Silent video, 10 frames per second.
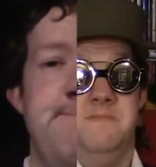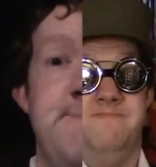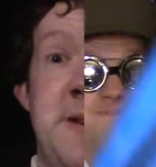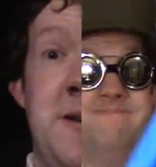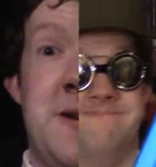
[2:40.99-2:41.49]

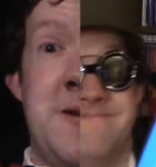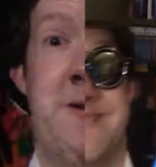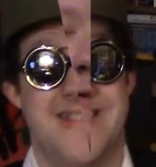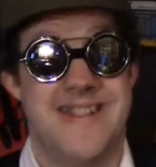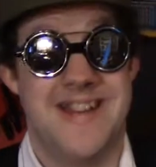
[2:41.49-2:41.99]
there you
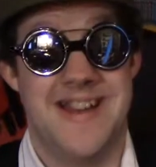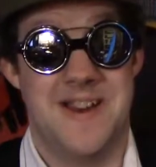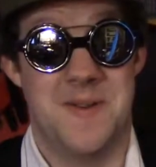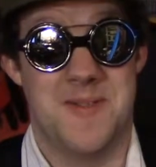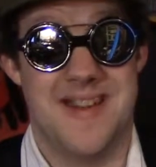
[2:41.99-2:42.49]
go.
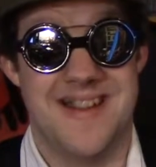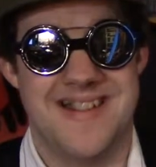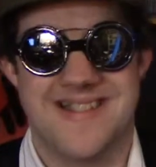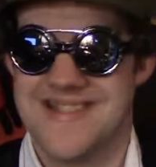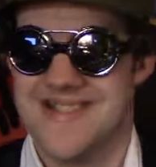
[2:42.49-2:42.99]
Hello
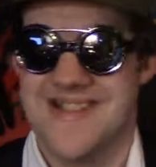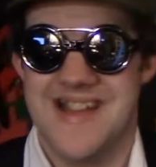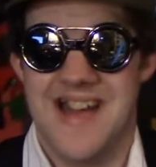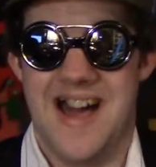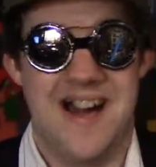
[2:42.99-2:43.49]
there.
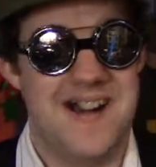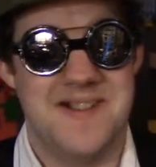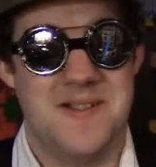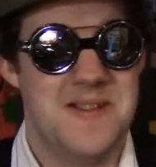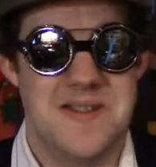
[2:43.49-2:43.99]

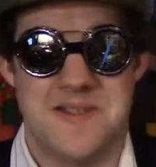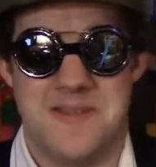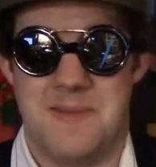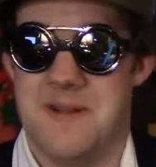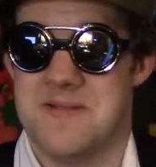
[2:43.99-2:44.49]
This
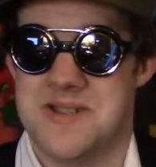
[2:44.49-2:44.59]
is about